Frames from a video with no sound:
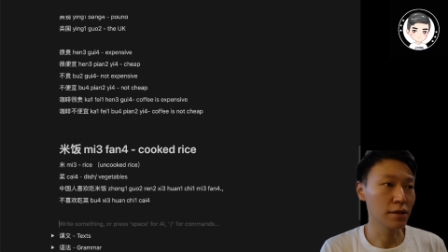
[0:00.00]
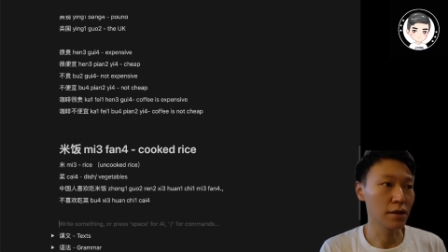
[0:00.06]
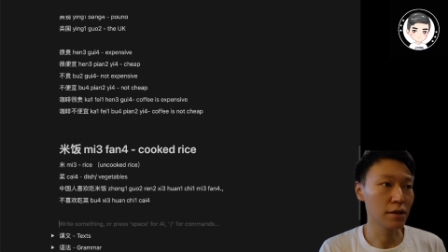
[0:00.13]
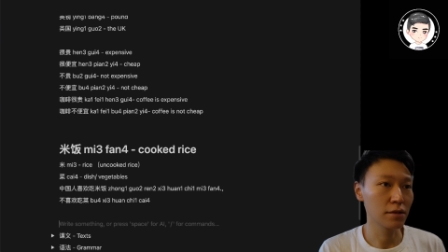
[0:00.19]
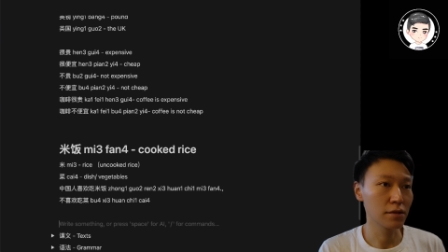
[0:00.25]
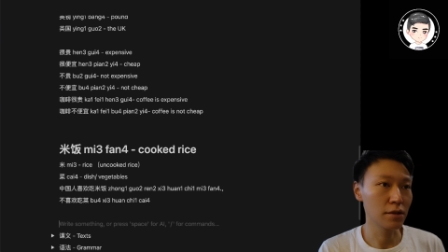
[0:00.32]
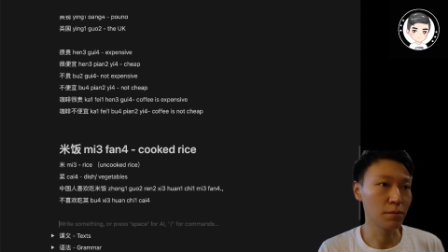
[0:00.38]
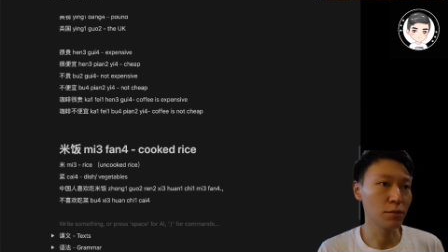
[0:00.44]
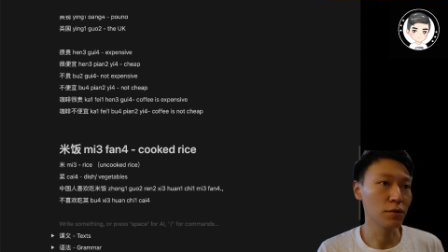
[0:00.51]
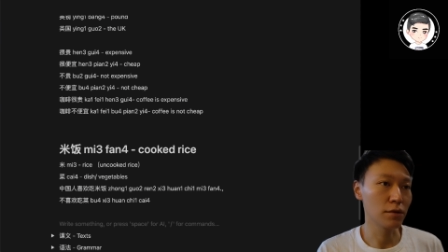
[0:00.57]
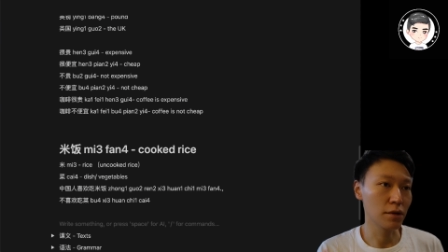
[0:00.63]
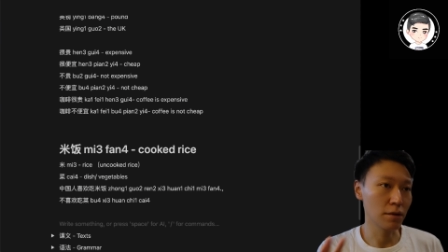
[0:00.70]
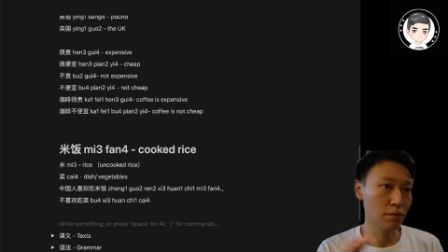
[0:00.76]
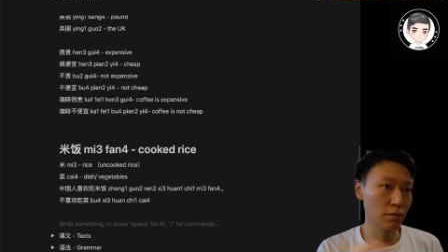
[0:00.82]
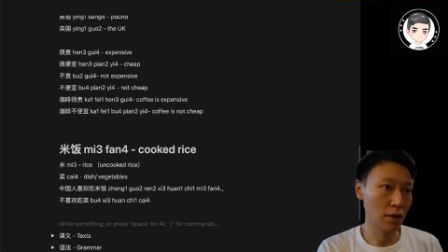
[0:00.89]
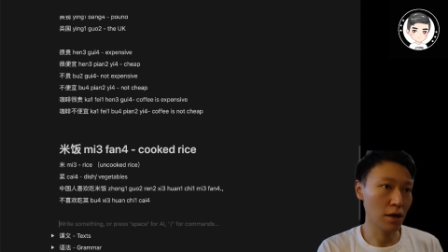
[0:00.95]
They
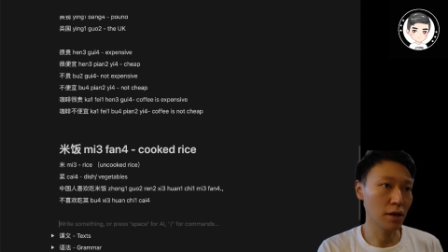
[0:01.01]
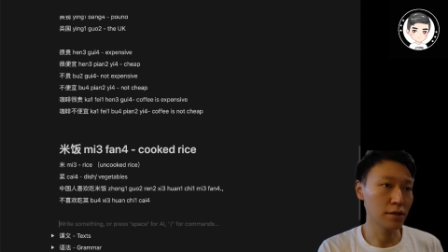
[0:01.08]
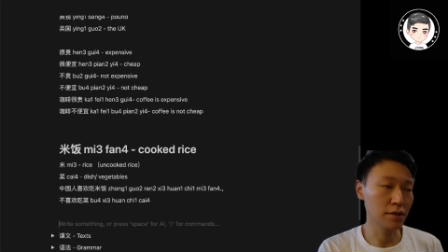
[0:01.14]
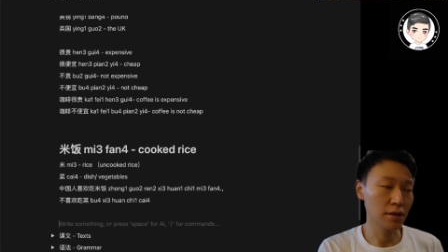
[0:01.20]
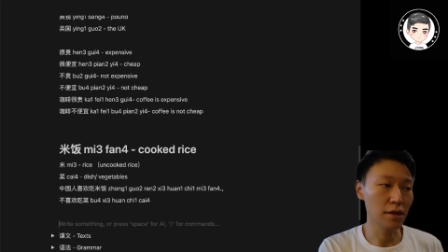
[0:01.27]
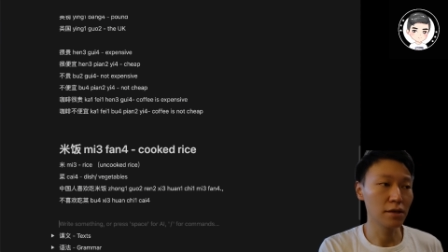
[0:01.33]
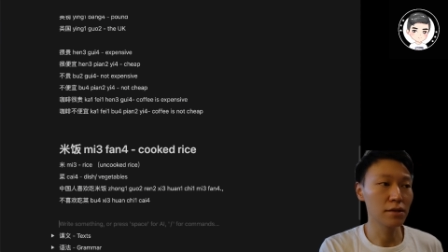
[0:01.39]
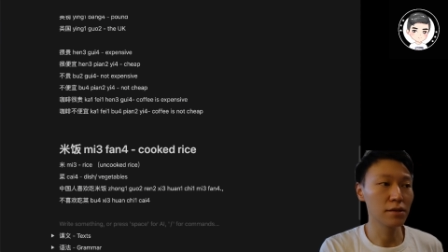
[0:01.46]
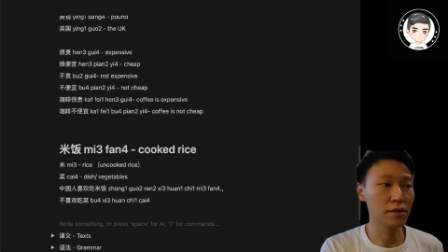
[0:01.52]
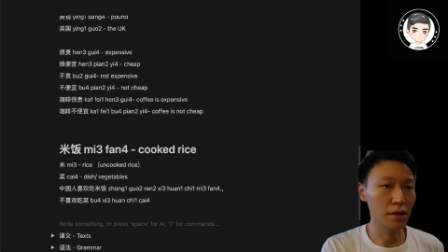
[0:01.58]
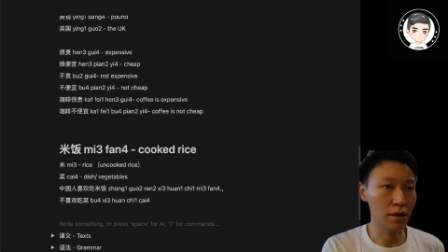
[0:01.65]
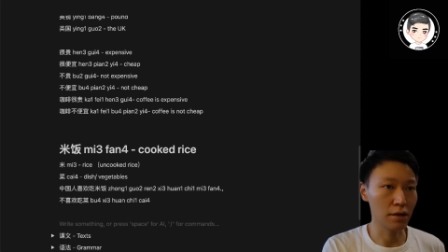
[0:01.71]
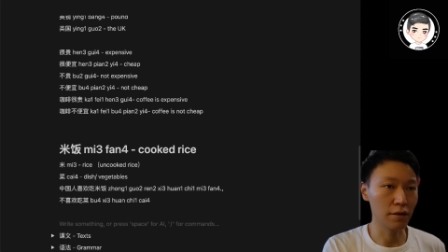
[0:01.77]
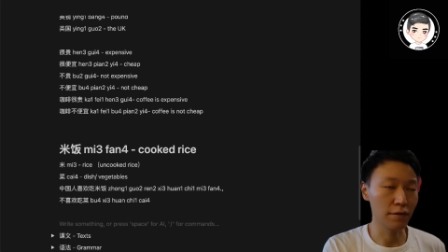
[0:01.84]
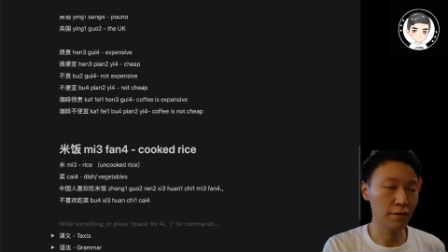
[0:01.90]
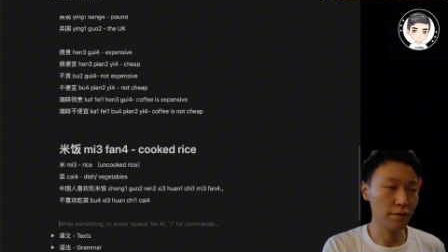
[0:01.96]
put the rice
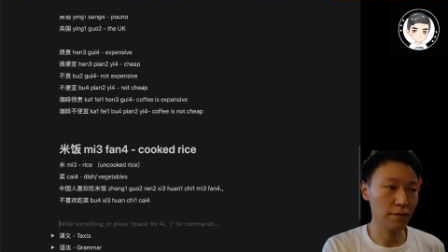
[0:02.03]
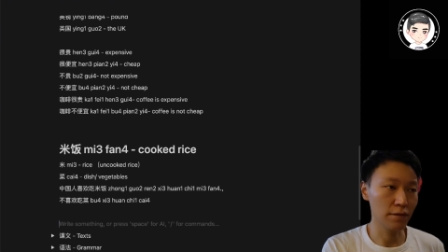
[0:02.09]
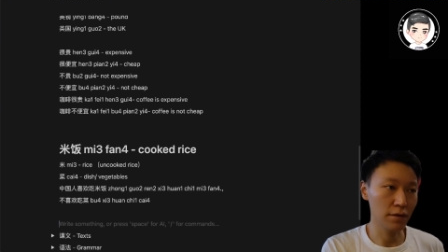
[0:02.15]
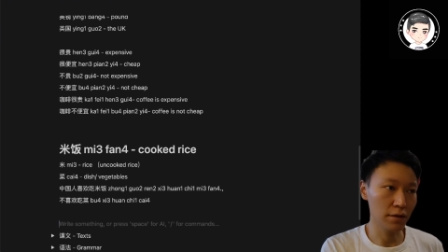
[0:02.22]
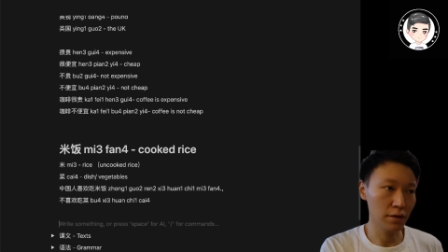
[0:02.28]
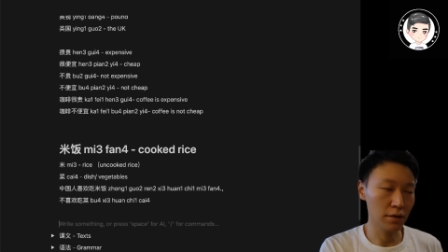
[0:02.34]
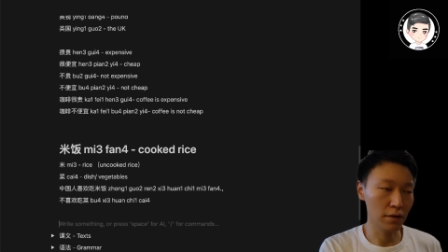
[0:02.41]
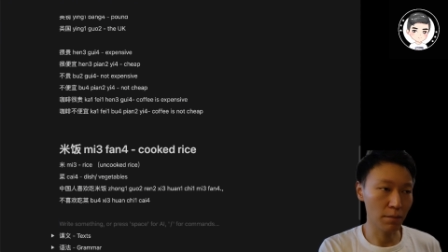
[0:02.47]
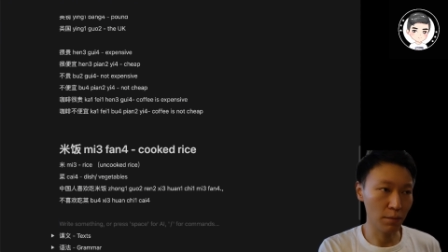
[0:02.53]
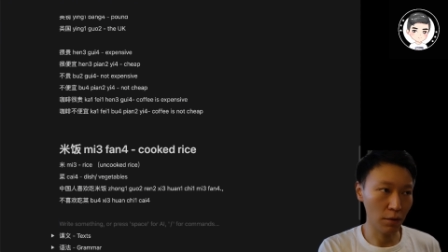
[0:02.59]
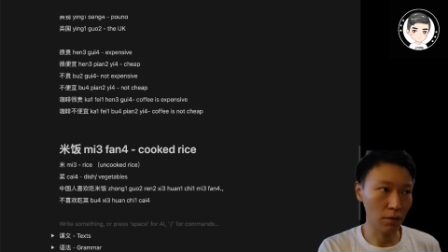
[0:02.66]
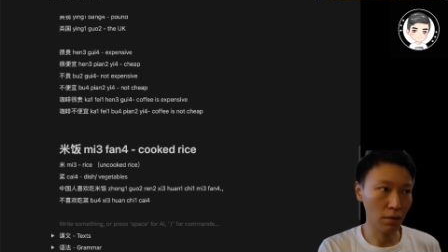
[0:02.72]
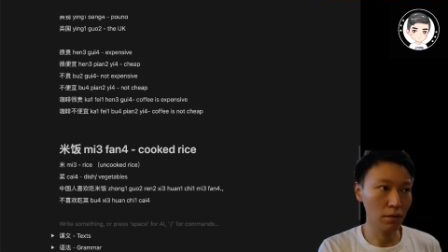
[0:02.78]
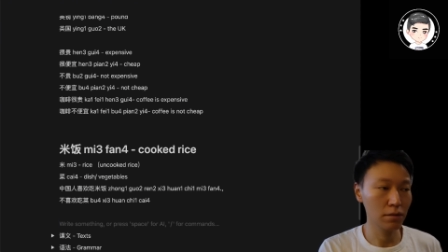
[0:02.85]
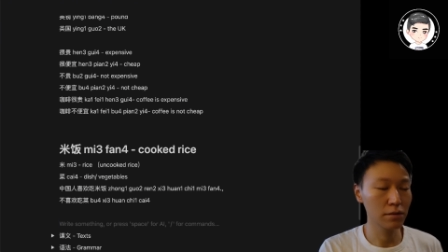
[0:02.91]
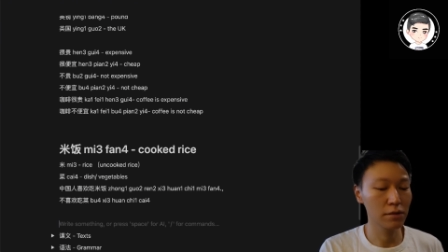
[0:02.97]
inside of the
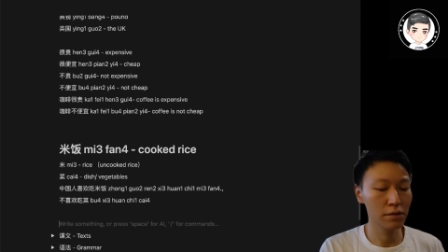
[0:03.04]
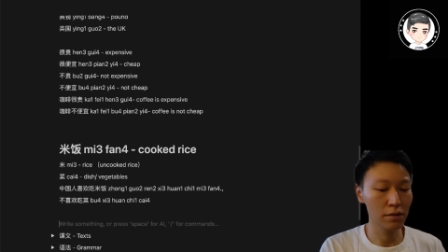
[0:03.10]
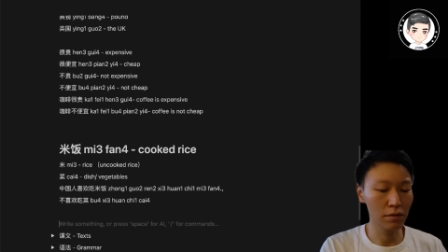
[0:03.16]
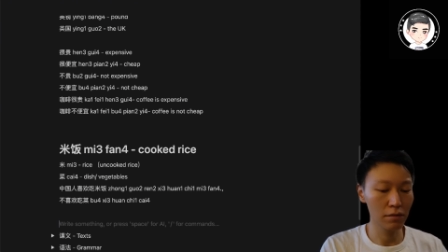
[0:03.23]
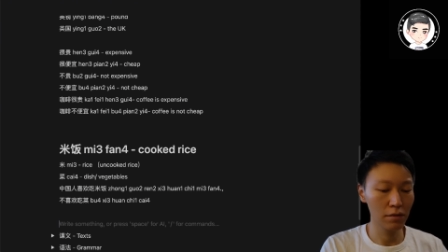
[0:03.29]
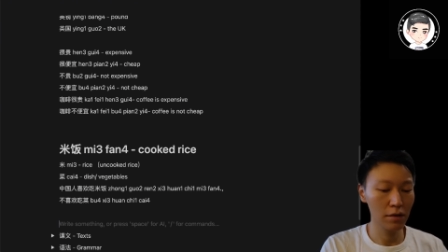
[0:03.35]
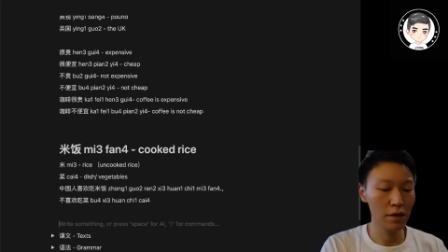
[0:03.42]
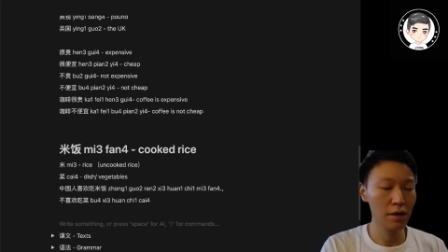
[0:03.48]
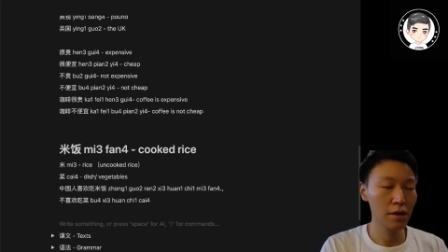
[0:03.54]
bowl. So